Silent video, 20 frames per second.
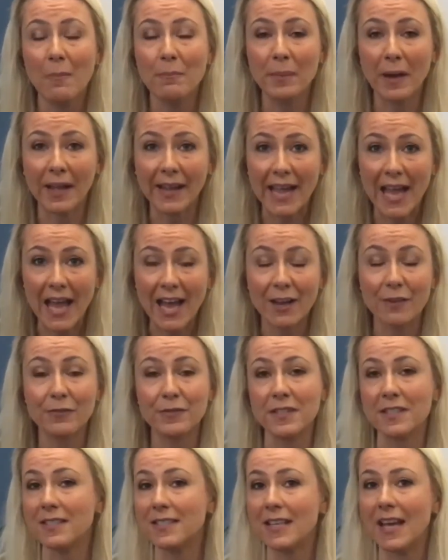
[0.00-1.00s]
But I
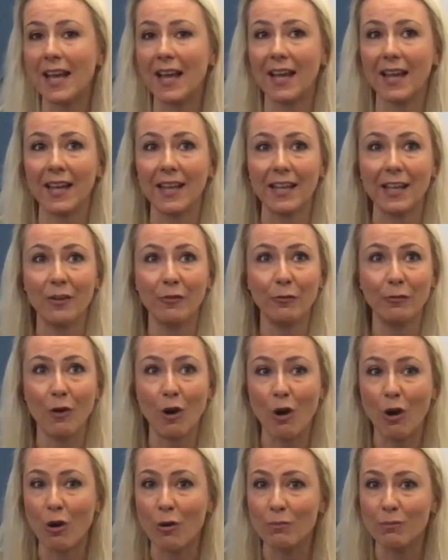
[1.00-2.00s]
have to say,
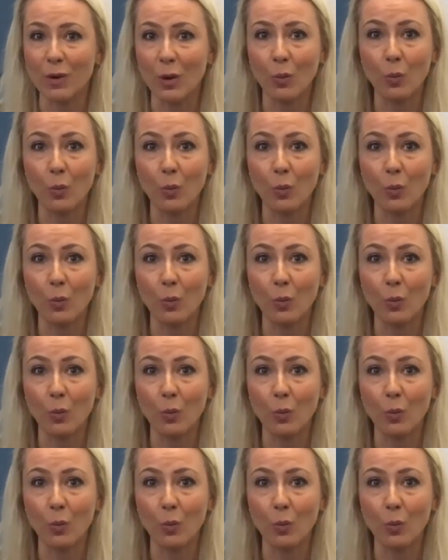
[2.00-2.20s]
from